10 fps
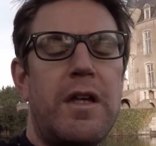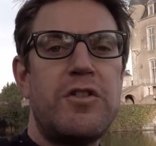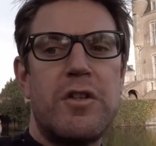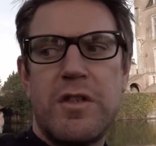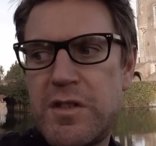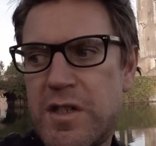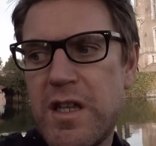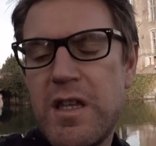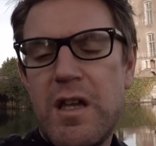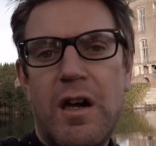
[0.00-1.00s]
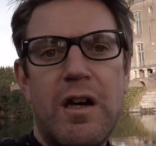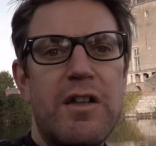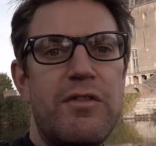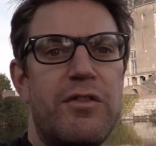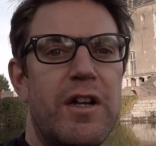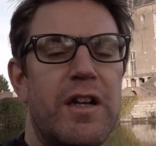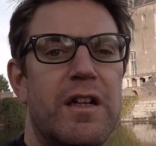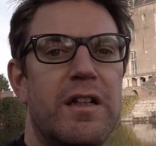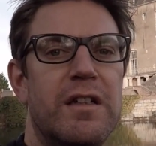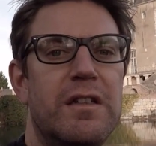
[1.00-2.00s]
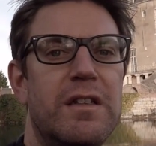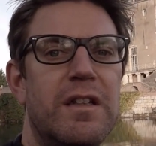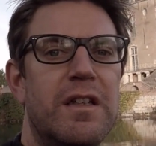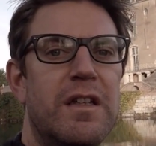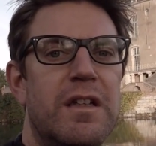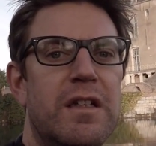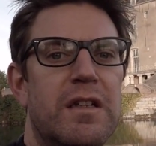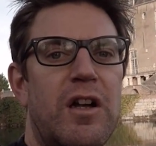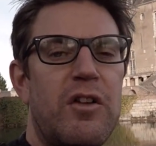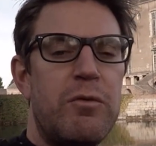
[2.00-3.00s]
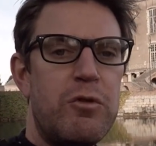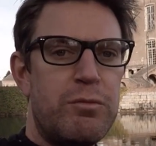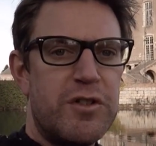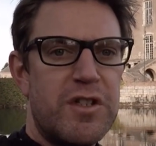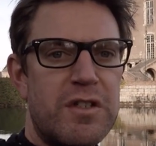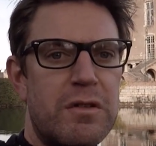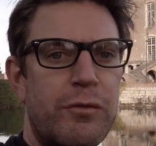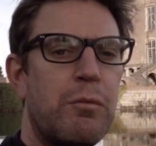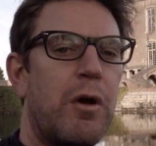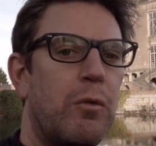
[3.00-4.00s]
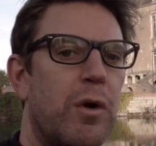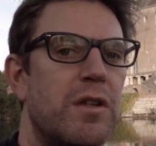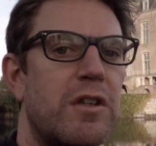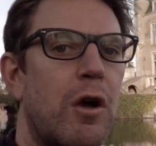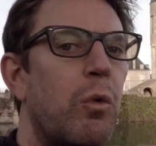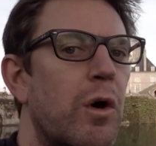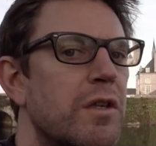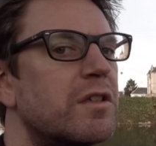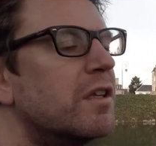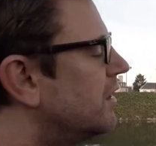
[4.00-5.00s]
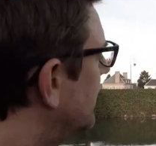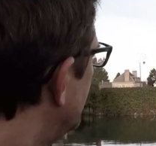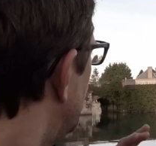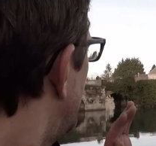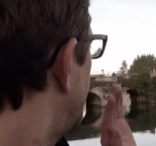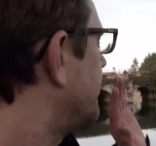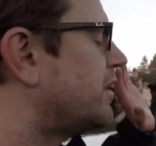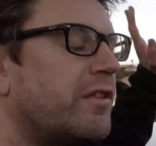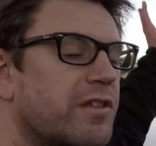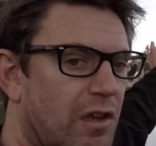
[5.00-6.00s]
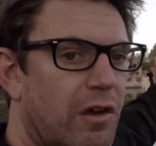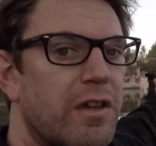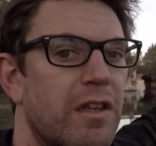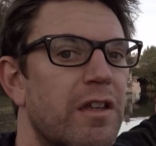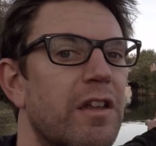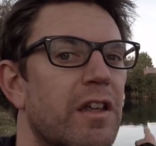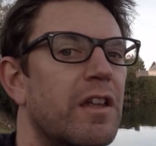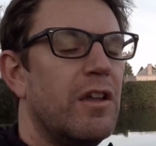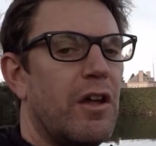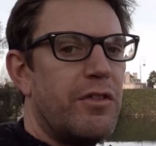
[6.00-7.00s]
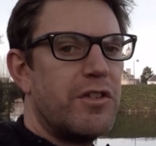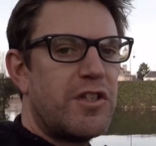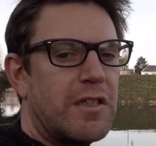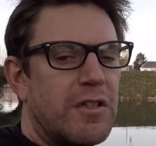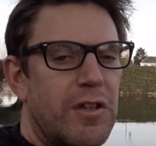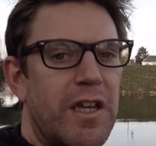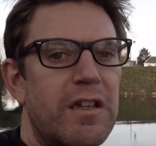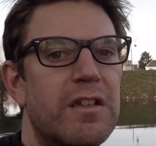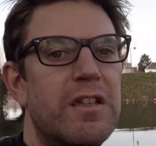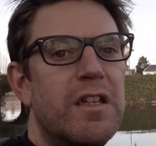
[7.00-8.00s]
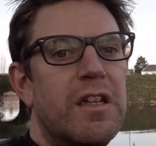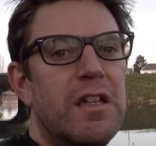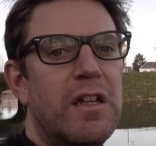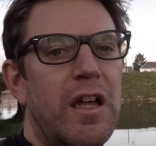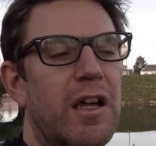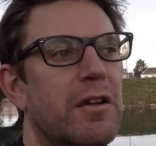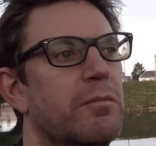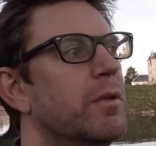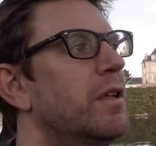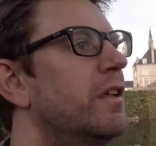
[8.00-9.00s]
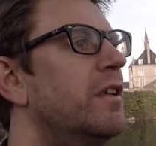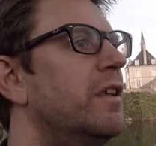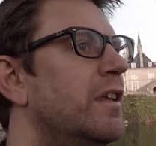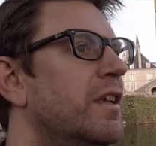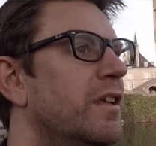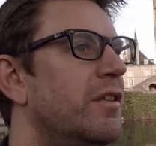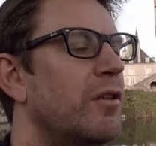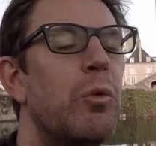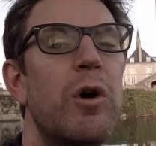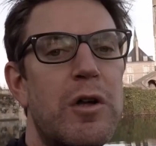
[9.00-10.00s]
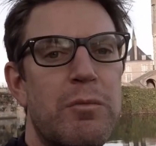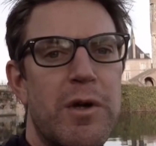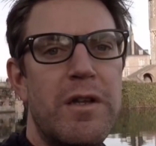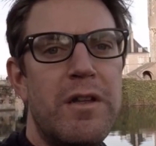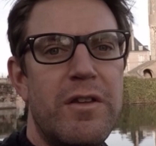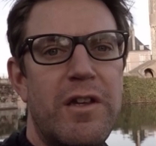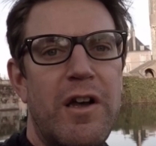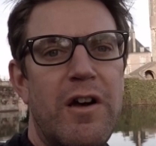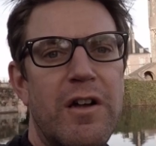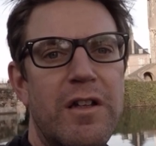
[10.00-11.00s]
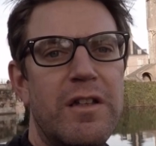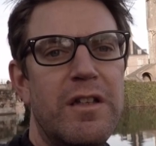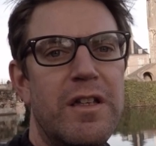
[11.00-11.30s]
As you can see, I've moved position from where I was, so I was over the other side of the chateau there. The workmen that are